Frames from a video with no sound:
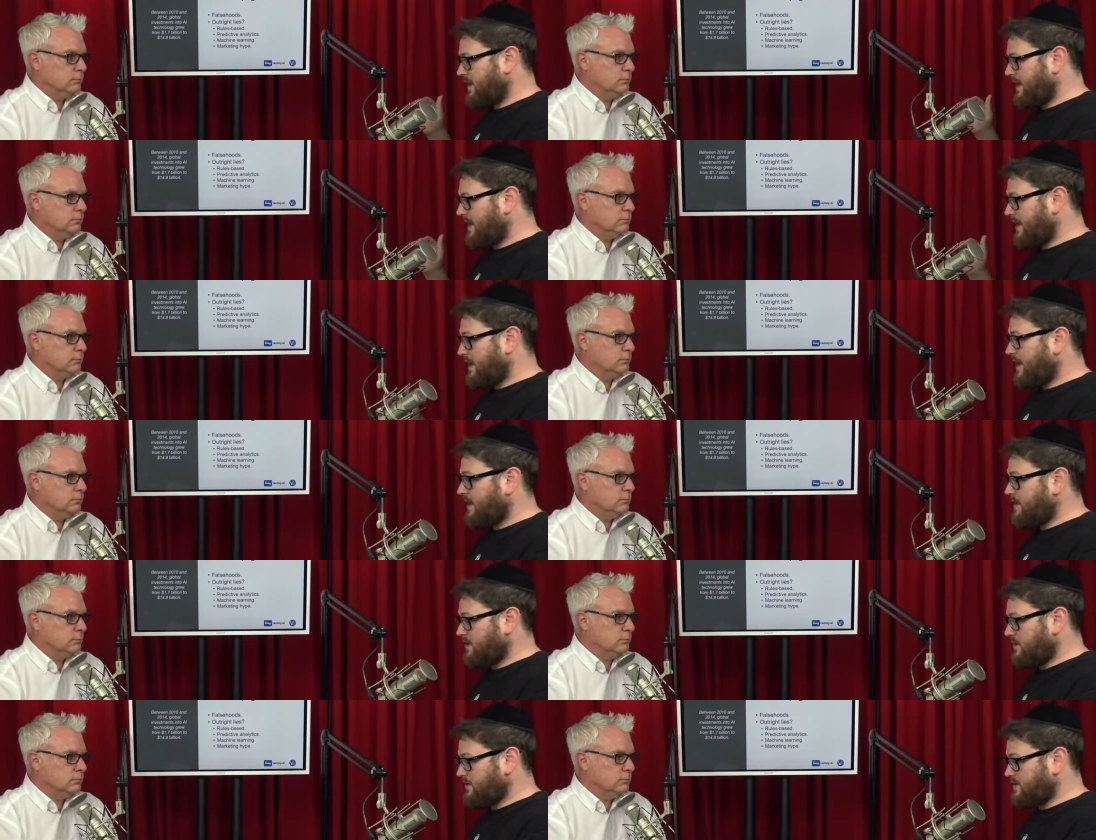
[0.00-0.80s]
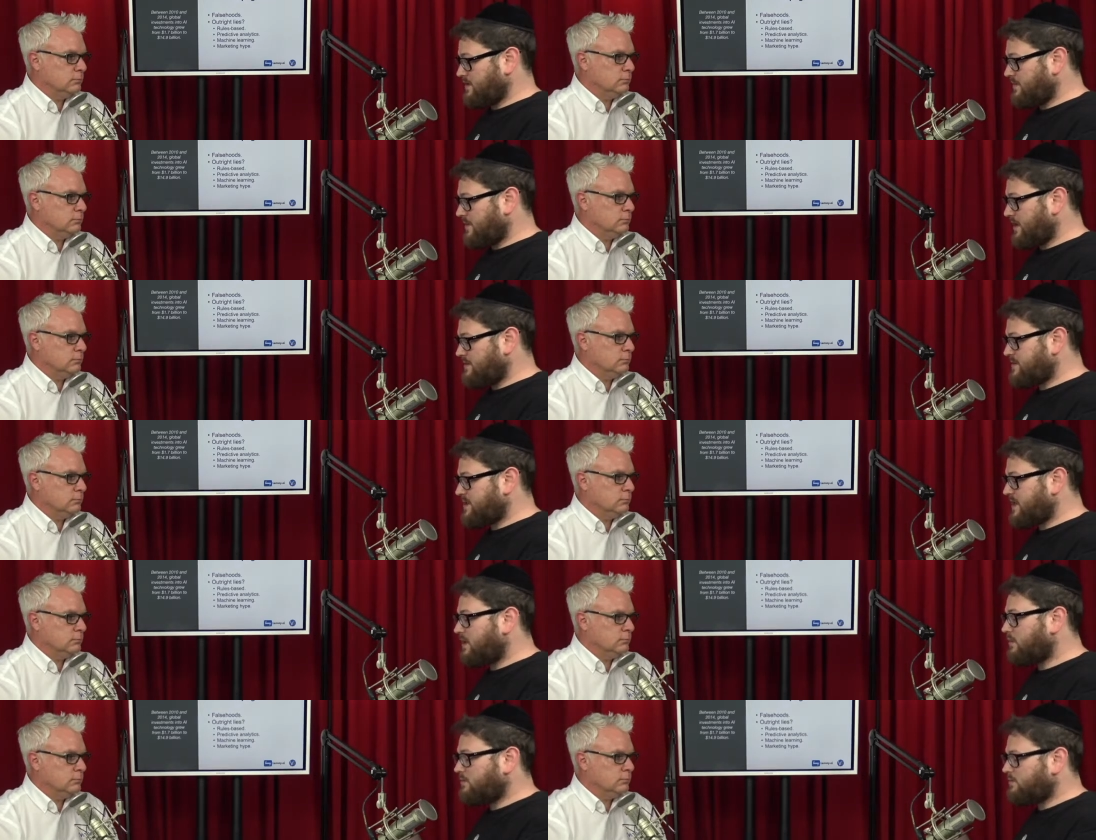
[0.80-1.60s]
Speaker 1: In A I, though,
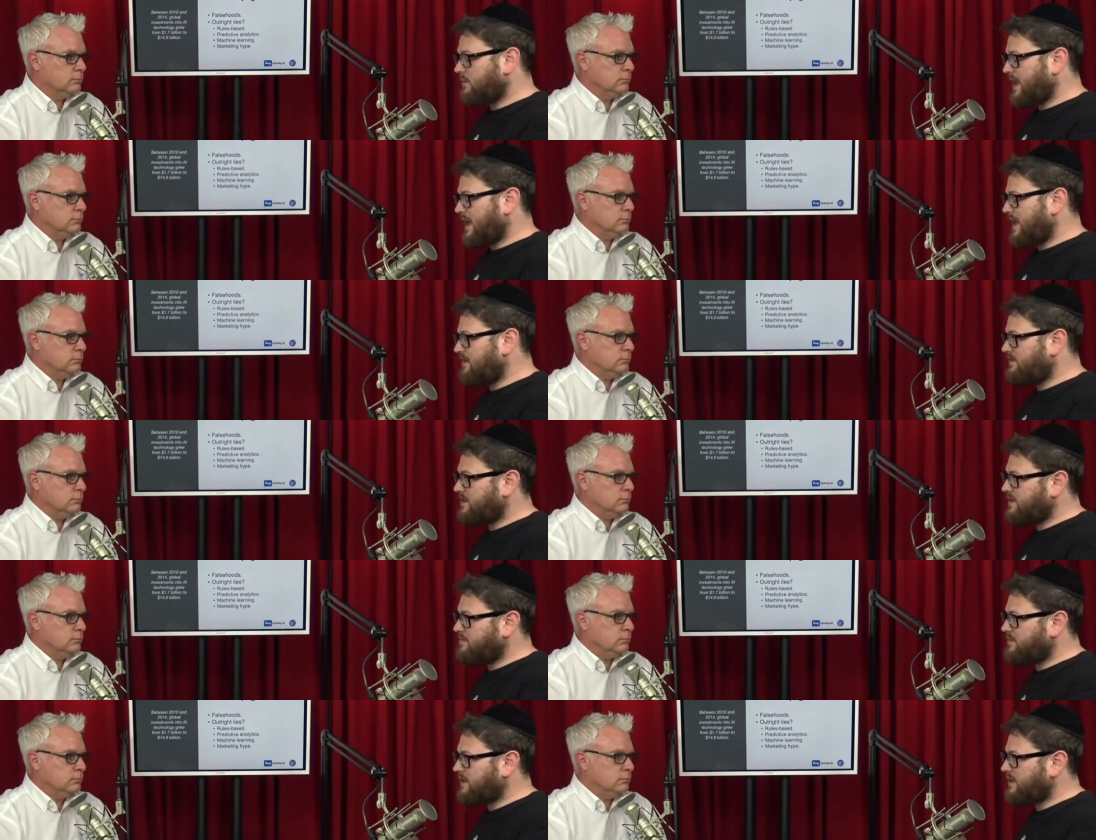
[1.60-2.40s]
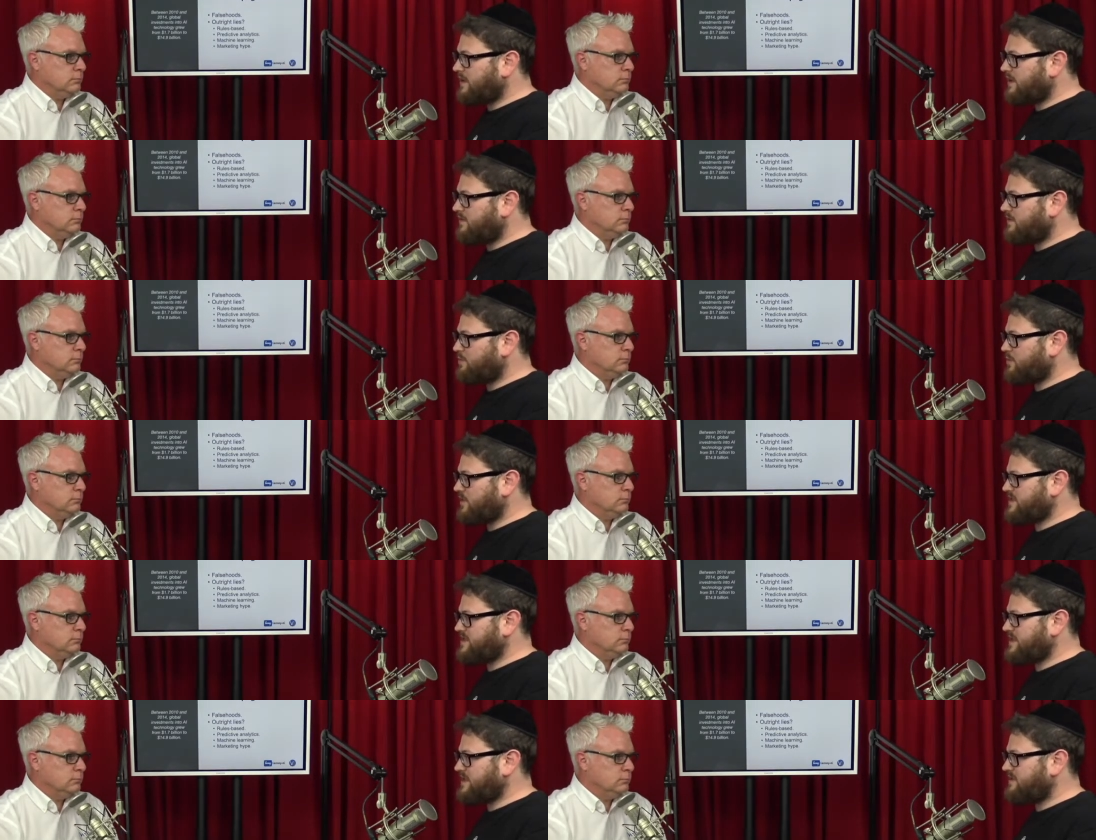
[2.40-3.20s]
sometimes they don't have the ability to
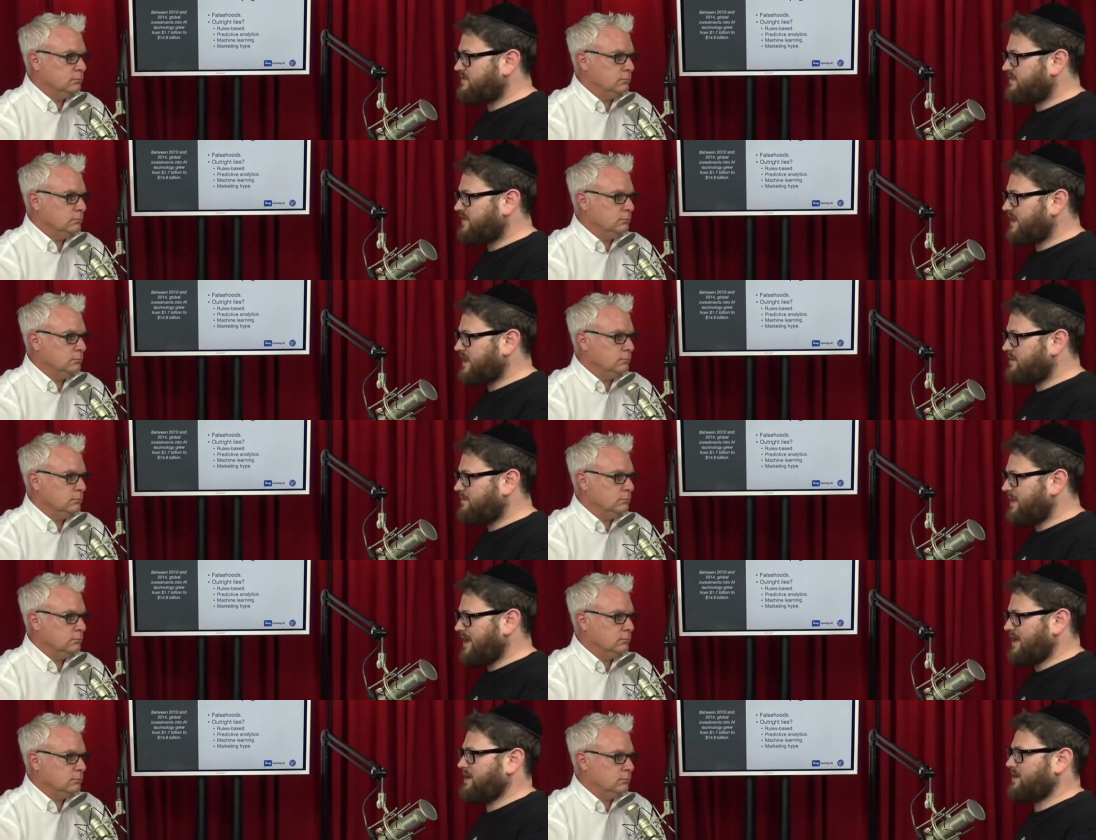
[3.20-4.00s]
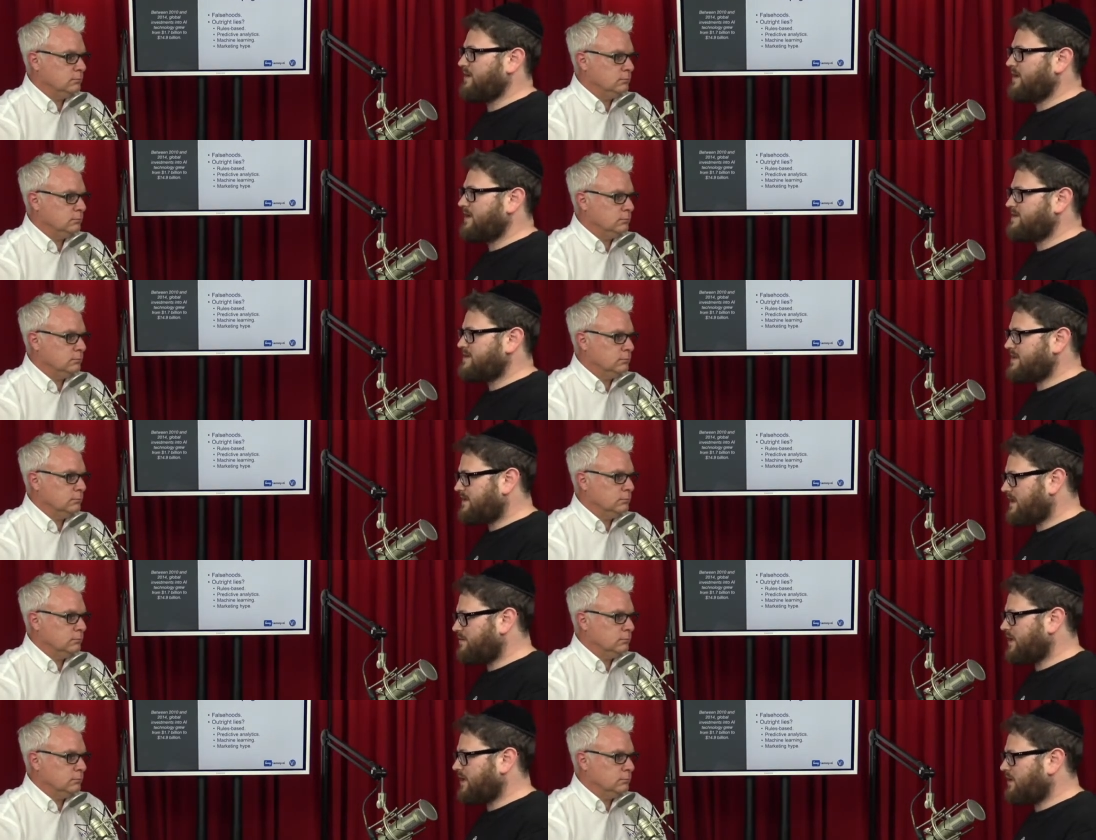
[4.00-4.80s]
perceive like, man, it's a
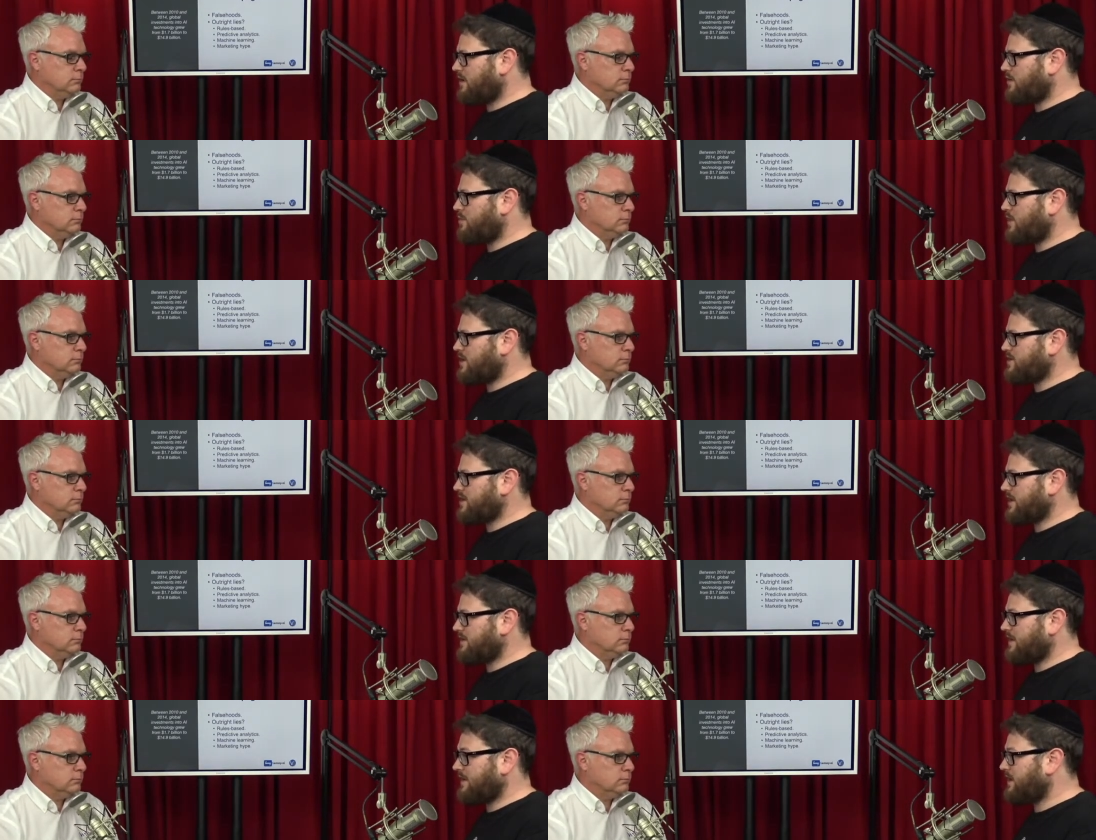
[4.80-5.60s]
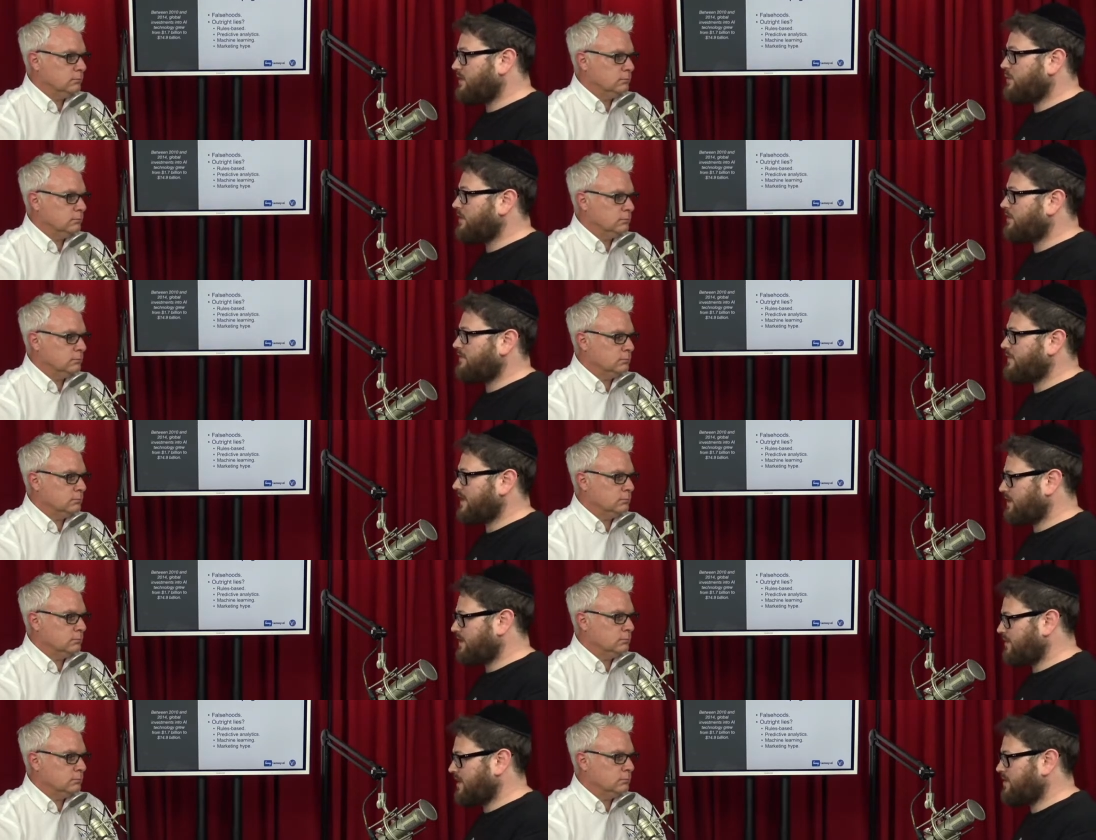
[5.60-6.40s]
ten million dollar project, and they quote it for
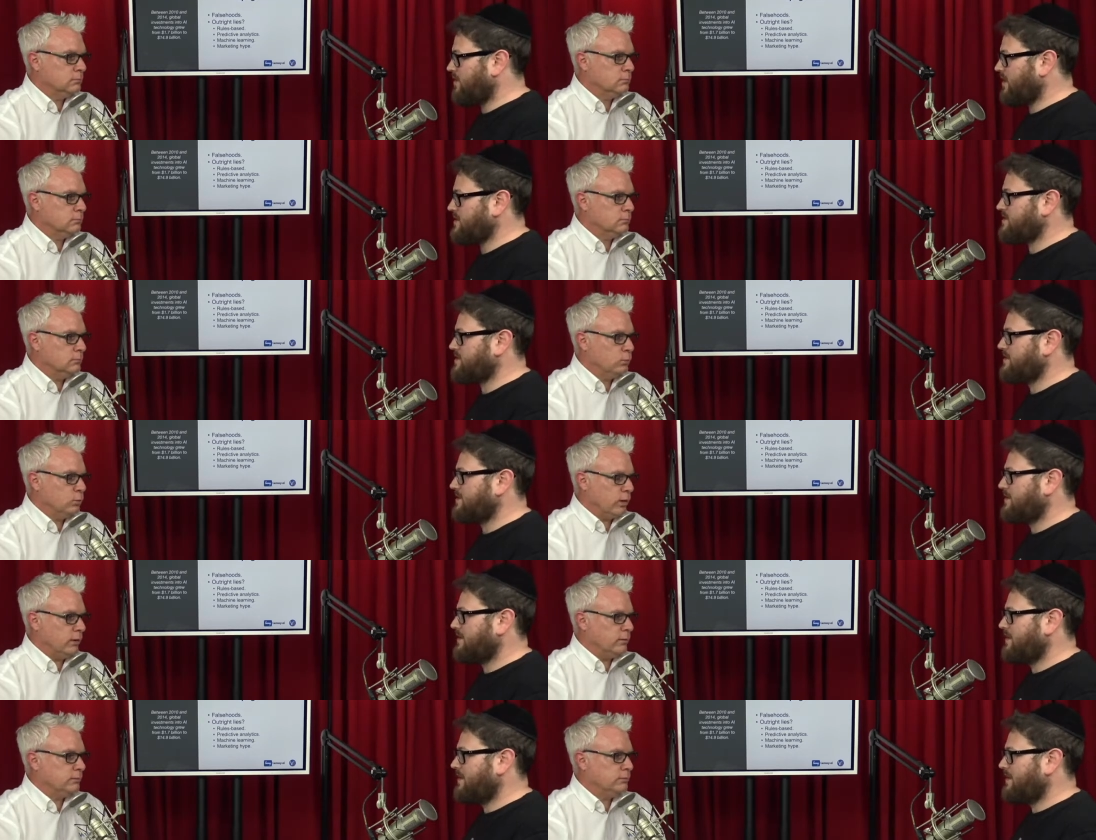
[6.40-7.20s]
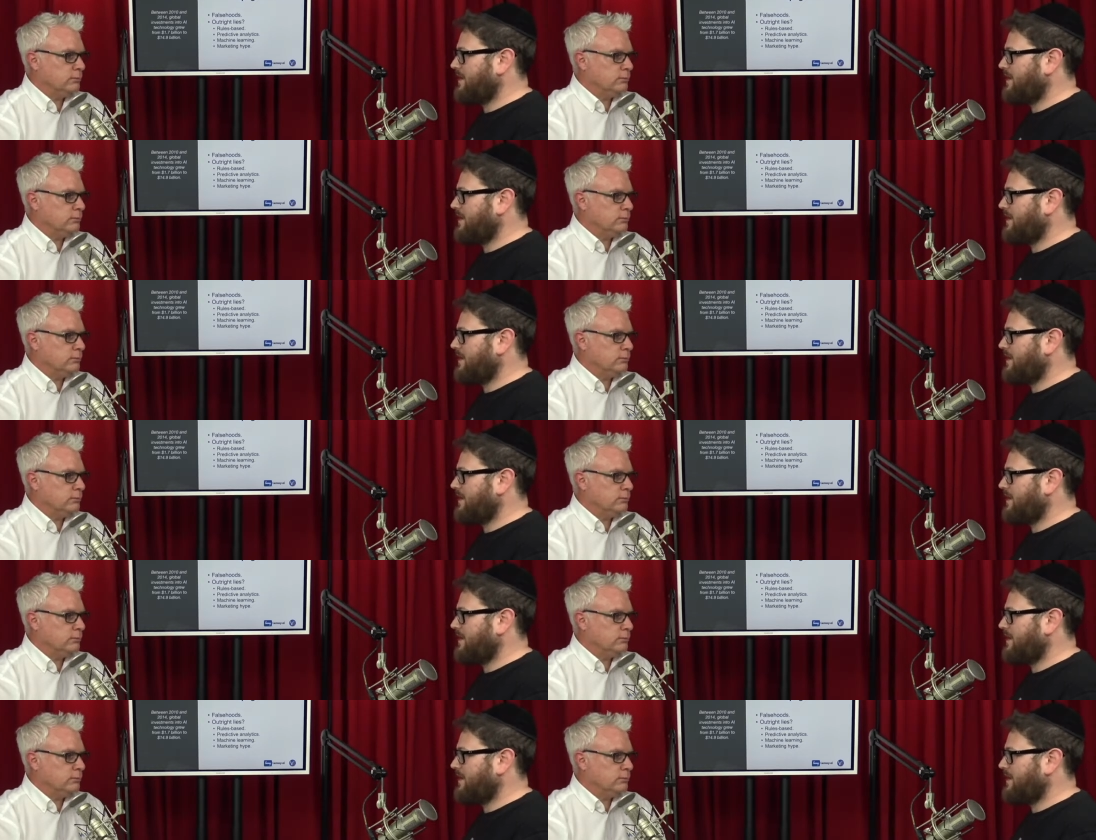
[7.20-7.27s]
like a million bucks. Right.